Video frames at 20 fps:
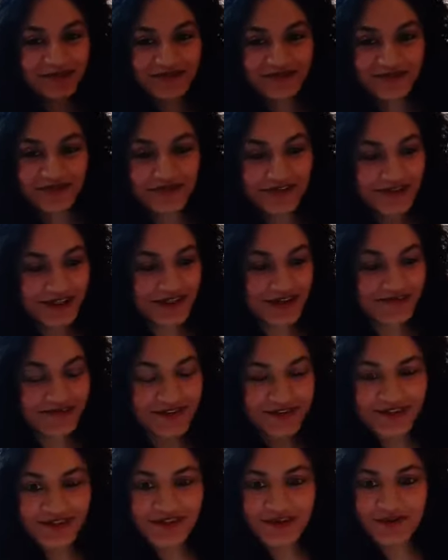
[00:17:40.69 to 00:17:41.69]
of course, after
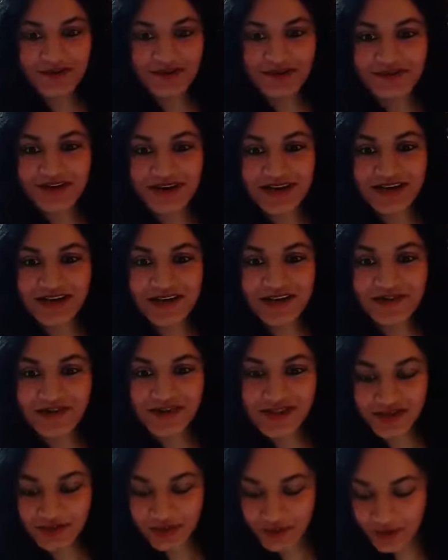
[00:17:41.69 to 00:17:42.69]
this, I will directly
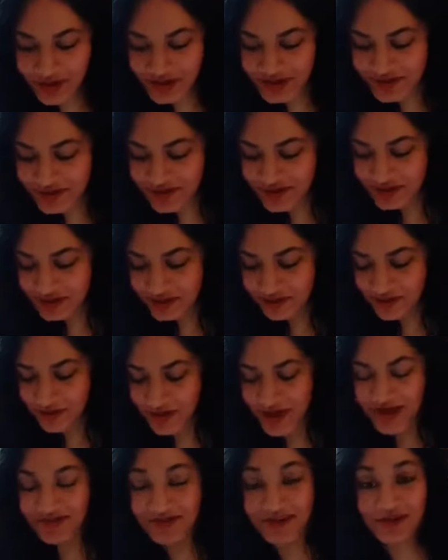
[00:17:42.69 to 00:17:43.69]
address your questions if you
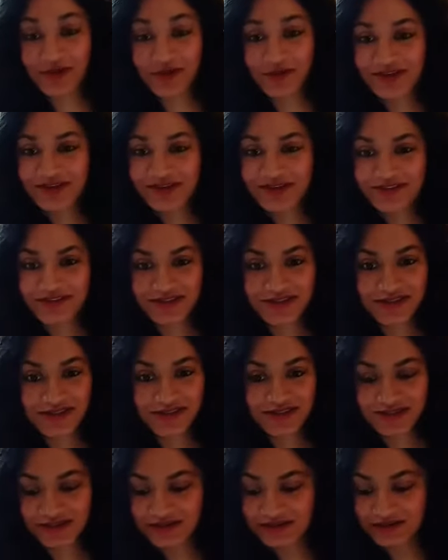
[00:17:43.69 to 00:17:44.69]
have any
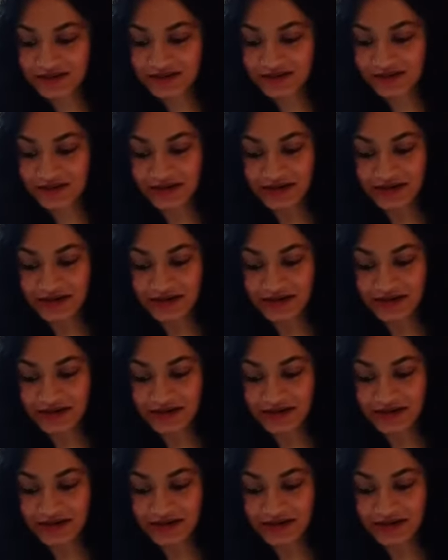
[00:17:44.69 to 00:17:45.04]
questions uh,